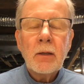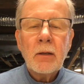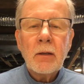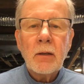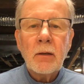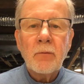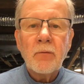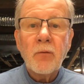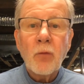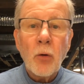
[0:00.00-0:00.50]

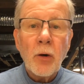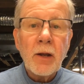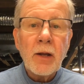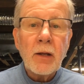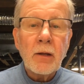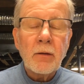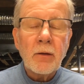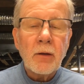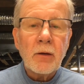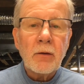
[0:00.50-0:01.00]

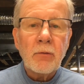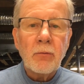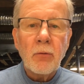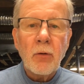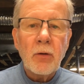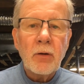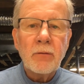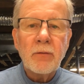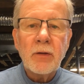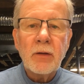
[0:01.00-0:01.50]
avoiding the
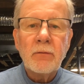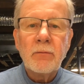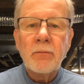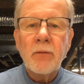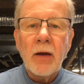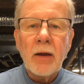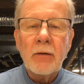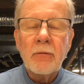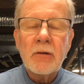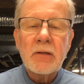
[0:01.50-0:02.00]

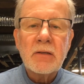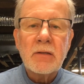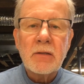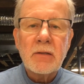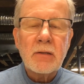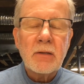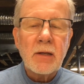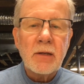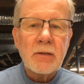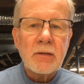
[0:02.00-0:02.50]

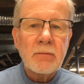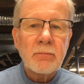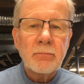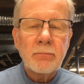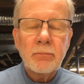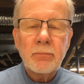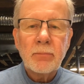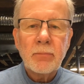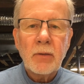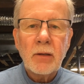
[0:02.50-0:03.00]
coronavirus as
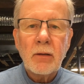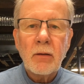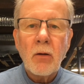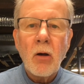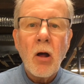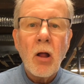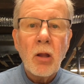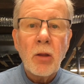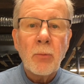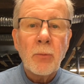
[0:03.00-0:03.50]

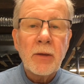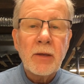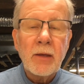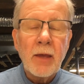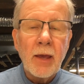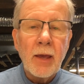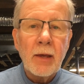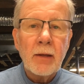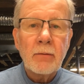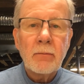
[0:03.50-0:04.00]
all that we
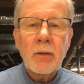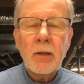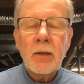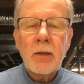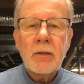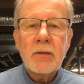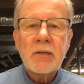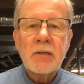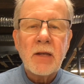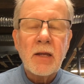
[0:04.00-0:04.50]
can.
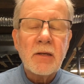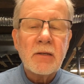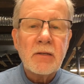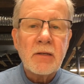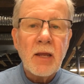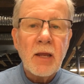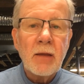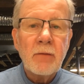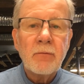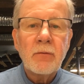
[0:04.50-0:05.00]
Stay
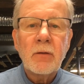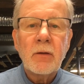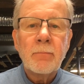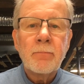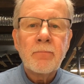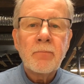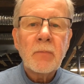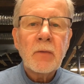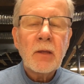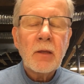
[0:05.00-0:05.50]
safe,
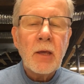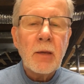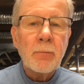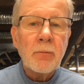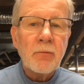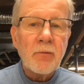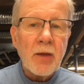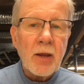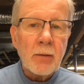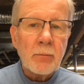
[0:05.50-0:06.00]
keep
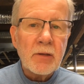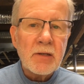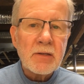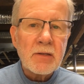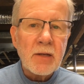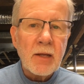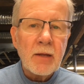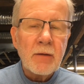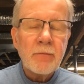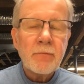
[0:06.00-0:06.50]
your family
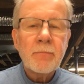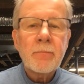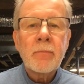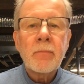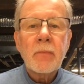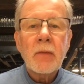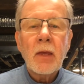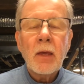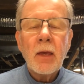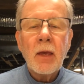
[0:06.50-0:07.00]
safe,
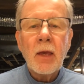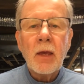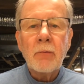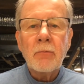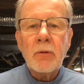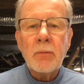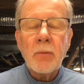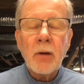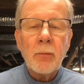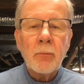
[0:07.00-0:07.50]
and
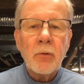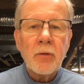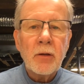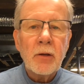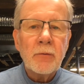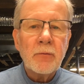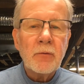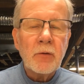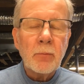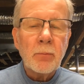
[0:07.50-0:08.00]
remember
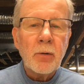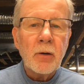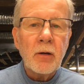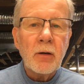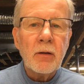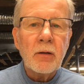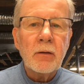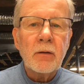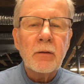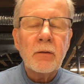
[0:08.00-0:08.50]
that if you're part
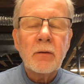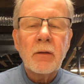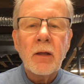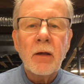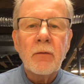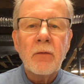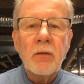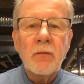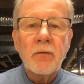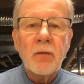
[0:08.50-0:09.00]
of
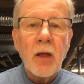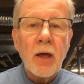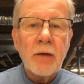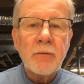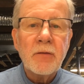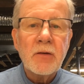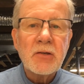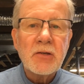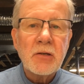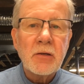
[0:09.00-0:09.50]
the fly
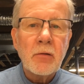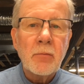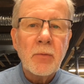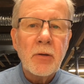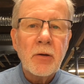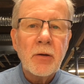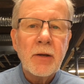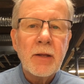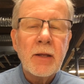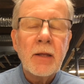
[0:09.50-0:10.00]
fishing
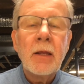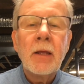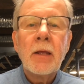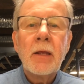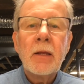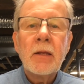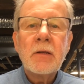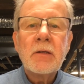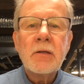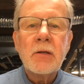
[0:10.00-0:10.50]
community,
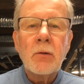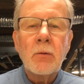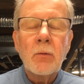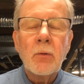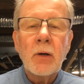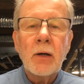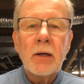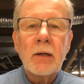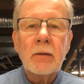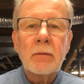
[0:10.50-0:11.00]

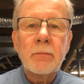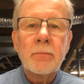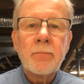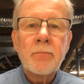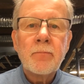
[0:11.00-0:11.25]
to